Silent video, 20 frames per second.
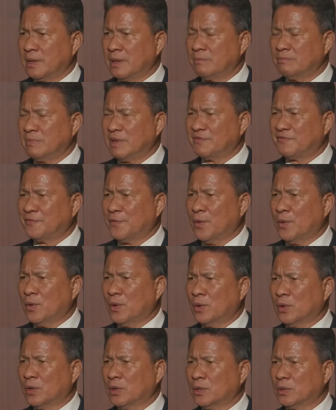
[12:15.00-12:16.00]

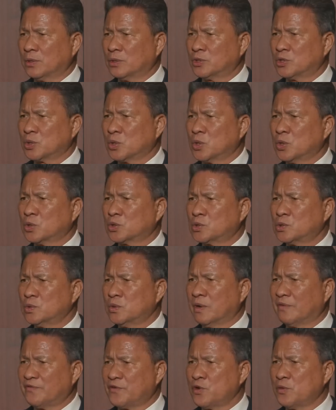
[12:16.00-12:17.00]
Before to go
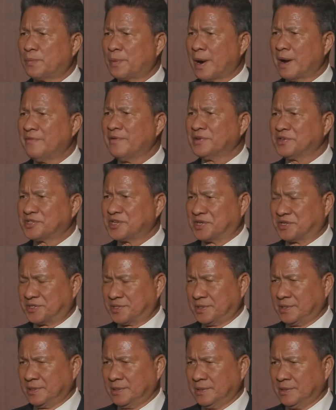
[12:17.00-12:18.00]
to a few
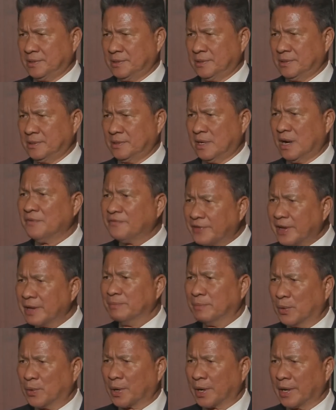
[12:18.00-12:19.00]
provinces of
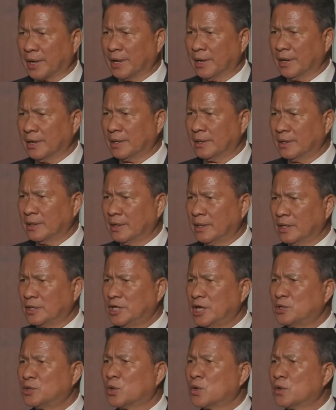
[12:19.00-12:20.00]
Cambodia,
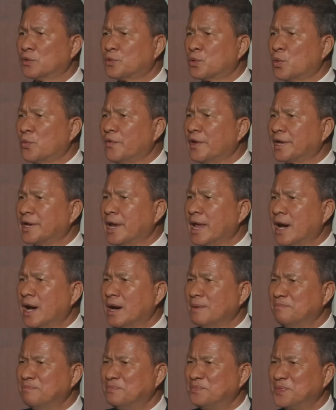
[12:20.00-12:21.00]
you had to go through
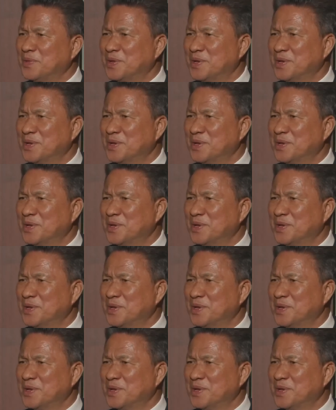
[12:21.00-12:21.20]
Vietnam,